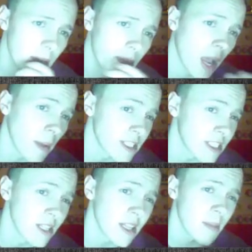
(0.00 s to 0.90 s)

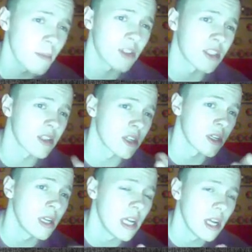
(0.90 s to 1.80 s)
I still am
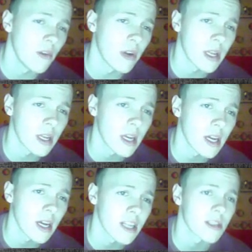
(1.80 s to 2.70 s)
considering running
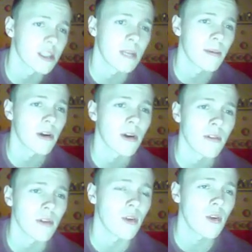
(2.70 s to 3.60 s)
Sleep
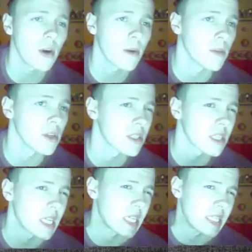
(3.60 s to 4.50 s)
Powder over Roar,
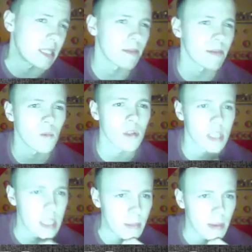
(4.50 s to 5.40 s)
but
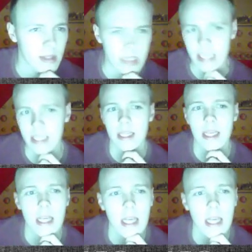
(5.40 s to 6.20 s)
we'll see about that.